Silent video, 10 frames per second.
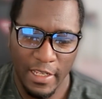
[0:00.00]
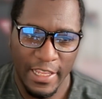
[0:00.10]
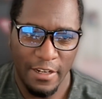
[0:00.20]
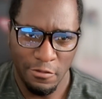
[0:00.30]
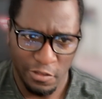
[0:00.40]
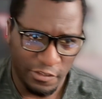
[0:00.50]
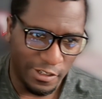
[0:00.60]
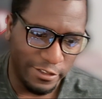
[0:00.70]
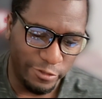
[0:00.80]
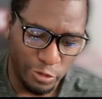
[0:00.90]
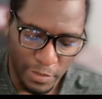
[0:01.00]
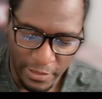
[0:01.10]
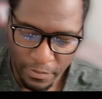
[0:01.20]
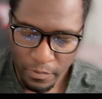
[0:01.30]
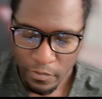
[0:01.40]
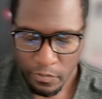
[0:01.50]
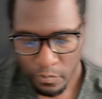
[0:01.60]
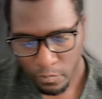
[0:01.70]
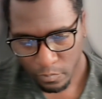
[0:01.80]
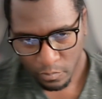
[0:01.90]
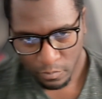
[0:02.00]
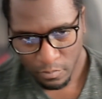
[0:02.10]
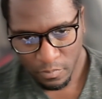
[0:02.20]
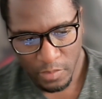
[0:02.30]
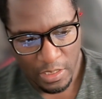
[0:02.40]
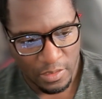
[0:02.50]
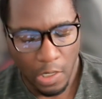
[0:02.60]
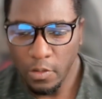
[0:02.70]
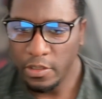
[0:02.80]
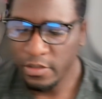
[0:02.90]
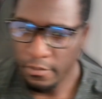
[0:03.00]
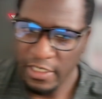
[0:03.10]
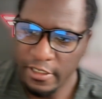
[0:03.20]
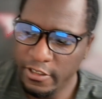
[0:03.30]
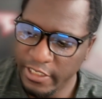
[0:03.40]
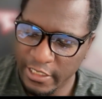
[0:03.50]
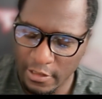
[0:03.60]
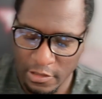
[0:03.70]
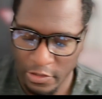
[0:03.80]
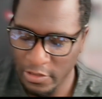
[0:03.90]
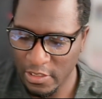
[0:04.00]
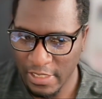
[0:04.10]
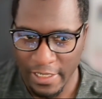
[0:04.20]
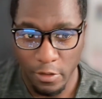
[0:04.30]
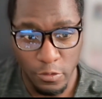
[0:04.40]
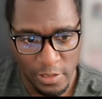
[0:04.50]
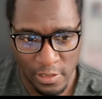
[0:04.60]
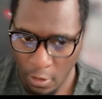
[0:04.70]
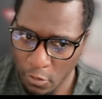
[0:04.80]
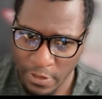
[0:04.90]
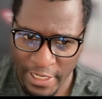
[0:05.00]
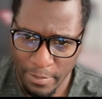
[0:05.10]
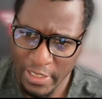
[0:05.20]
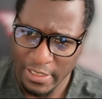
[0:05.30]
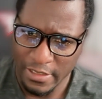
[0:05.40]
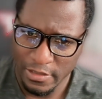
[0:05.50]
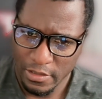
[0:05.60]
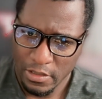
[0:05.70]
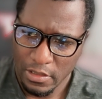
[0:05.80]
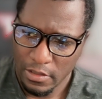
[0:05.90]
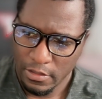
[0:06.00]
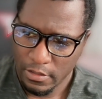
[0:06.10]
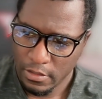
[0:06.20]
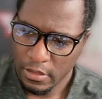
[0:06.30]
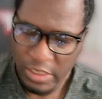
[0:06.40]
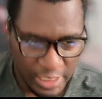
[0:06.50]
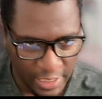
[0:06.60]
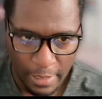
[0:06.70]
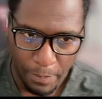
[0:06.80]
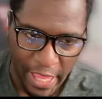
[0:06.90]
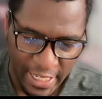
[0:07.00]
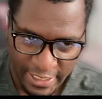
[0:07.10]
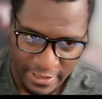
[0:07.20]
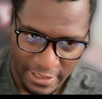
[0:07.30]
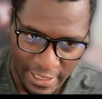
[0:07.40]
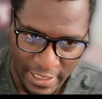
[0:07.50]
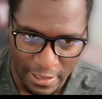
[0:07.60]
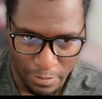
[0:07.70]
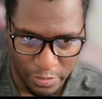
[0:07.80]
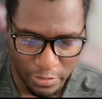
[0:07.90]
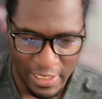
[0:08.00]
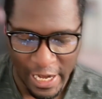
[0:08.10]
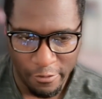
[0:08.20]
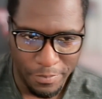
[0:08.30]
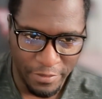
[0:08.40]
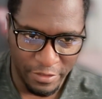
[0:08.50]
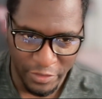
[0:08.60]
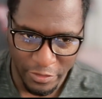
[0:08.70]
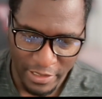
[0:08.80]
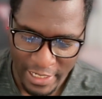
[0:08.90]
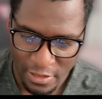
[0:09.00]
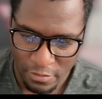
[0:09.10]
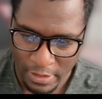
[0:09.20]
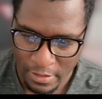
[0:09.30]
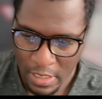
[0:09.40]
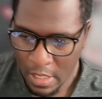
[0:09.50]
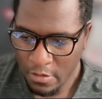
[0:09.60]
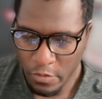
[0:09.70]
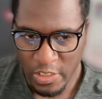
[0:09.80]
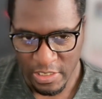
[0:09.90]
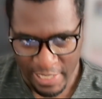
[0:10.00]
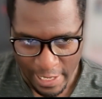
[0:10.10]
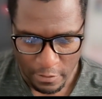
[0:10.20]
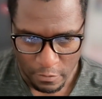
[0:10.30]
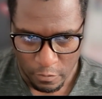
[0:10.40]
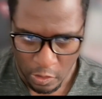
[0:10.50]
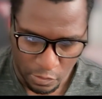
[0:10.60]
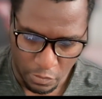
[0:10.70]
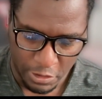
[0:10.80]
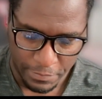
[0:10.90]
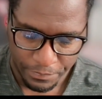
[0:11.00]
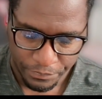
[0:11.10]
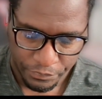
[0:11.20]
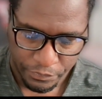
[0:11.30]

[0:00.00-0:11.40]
when the lady who was following Ruby told her something in her ear. So it's just like, who is this old lady? Because she's in a painting in the episode that I will be reviewing next week, which is titled Rogue.